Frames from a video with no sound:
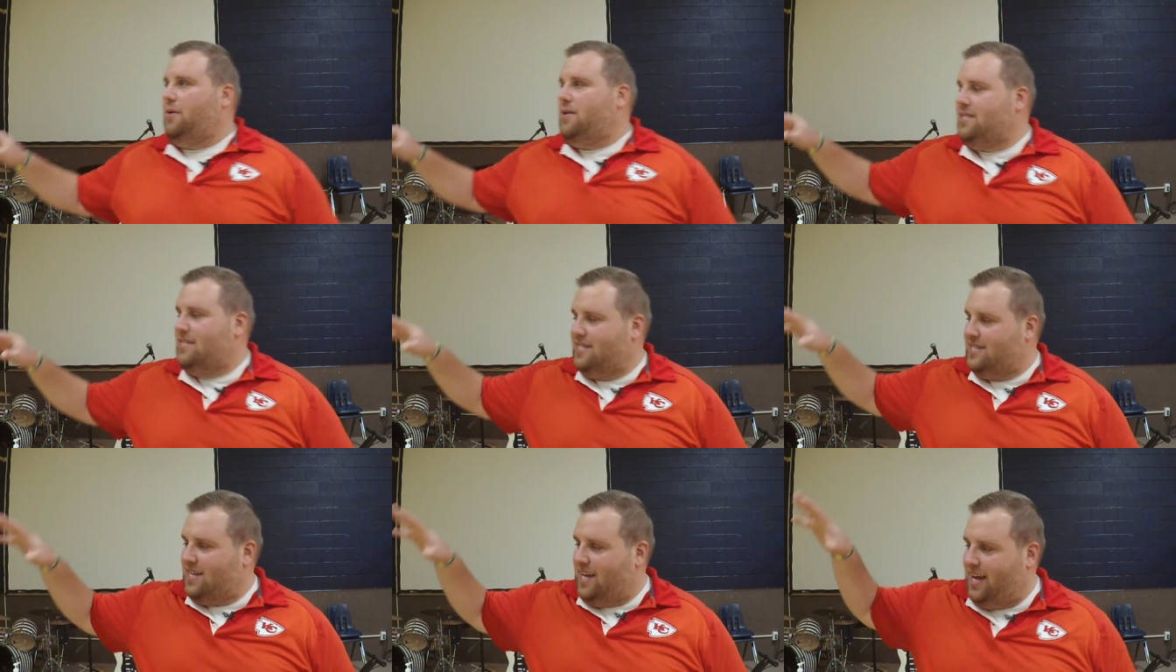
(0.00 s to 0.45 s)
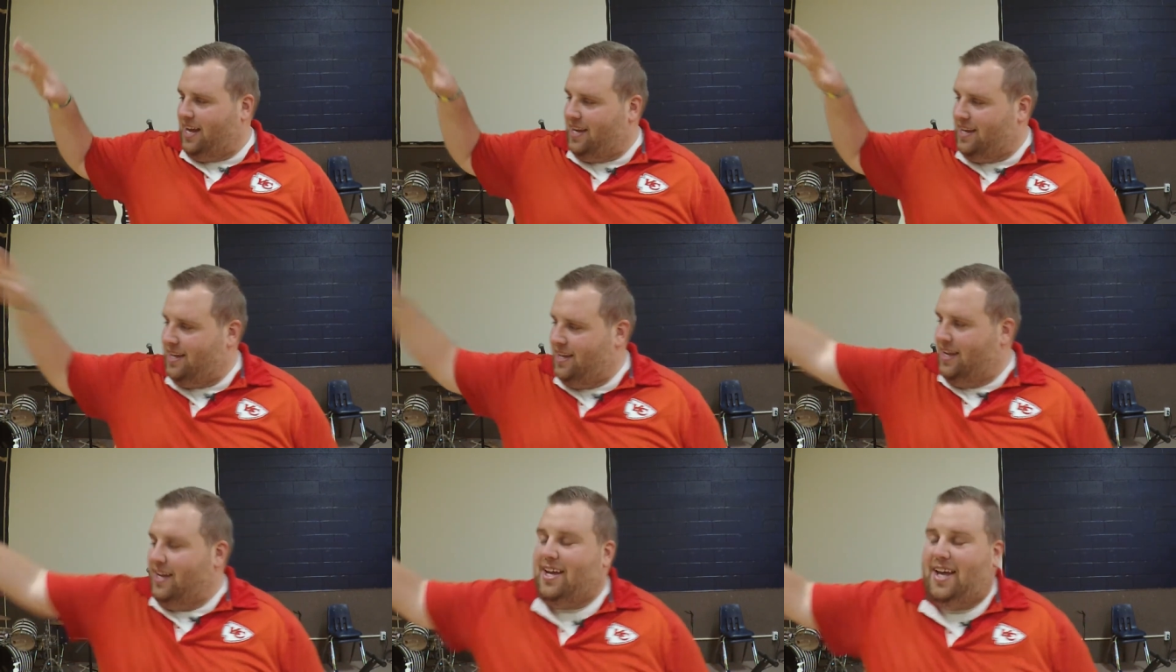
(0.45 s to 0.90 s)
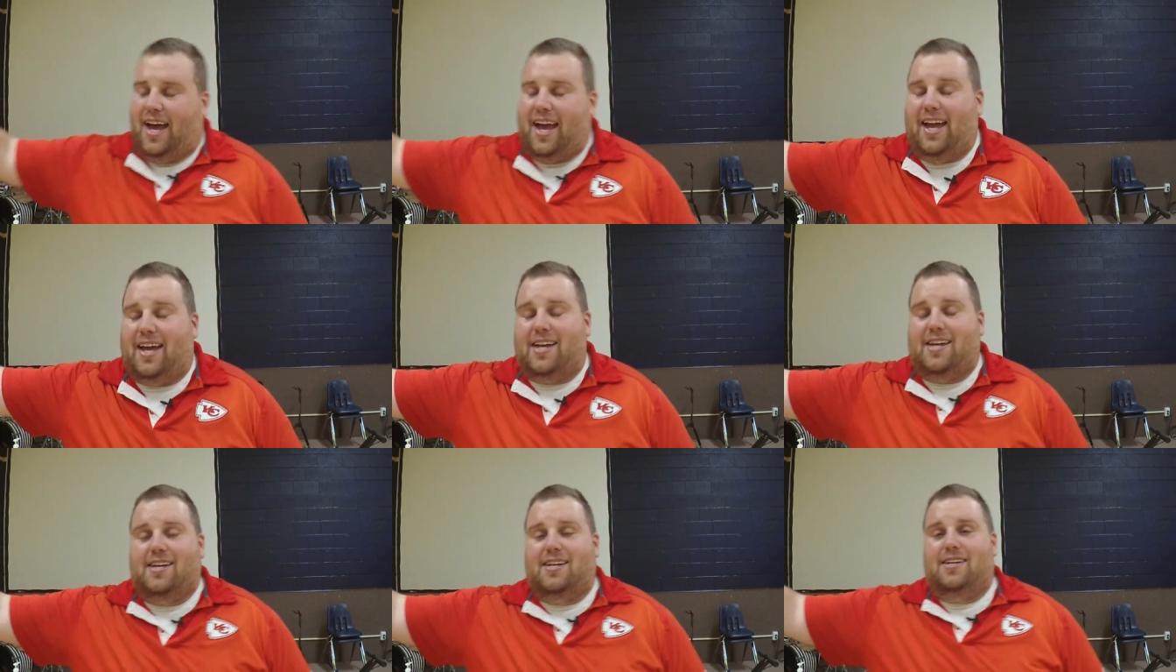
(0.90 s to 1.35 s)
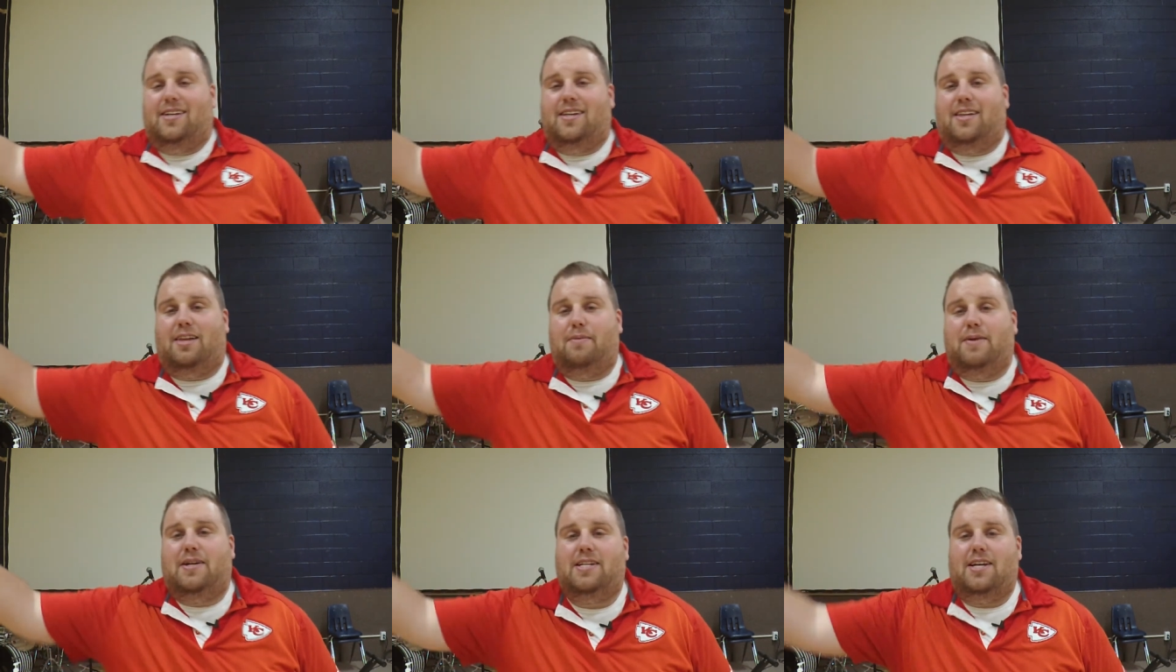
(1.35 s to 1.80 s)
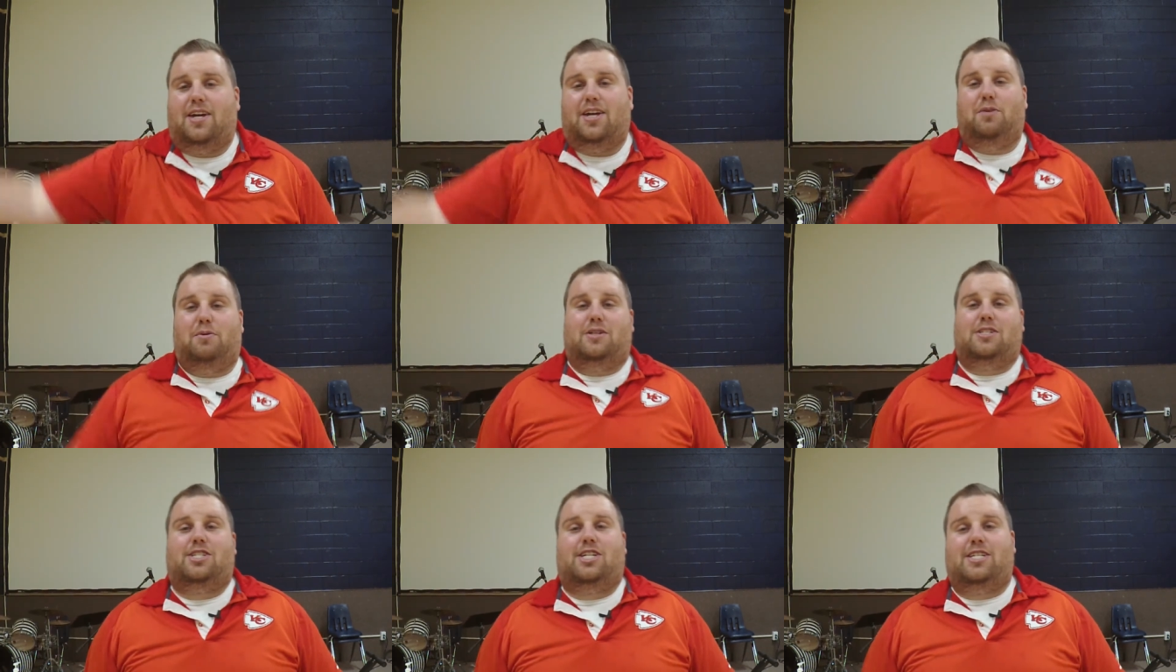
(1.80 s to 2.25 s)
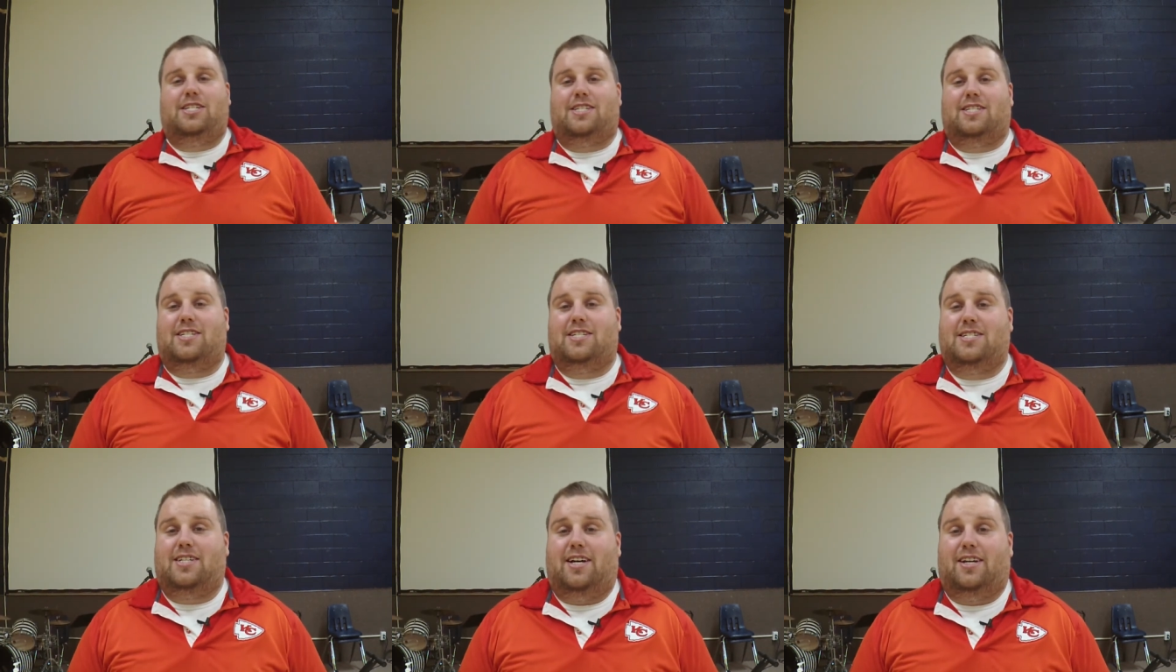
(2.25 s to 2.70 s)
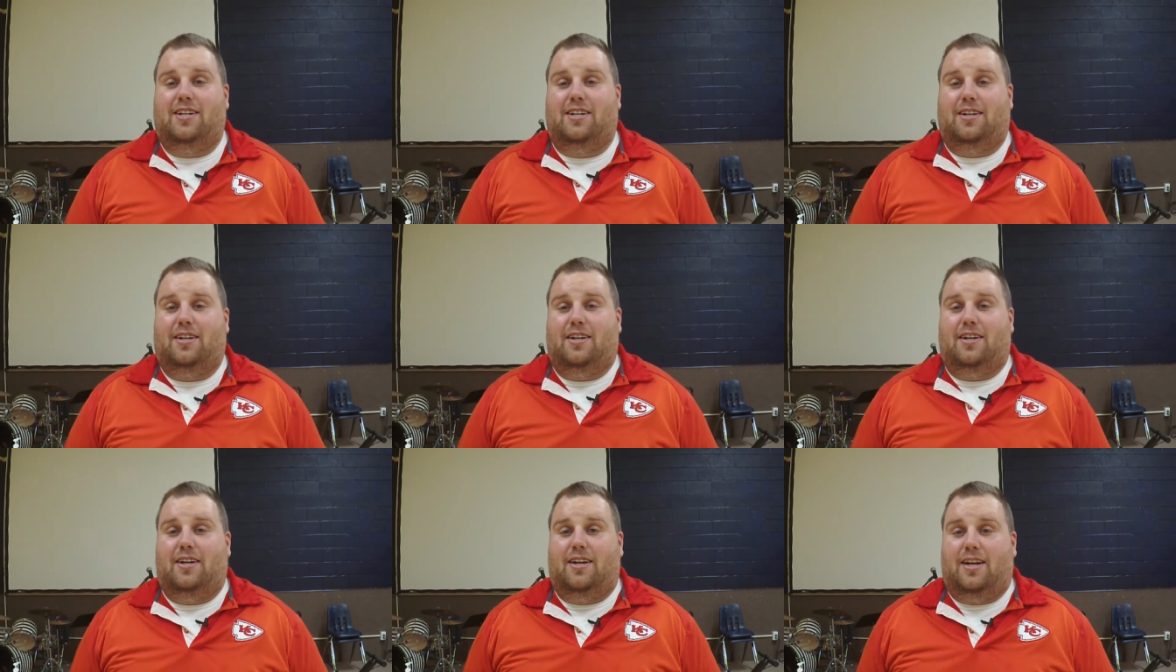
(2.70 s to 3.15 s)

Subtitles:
We should say, hey, let me tell you what Jesus has done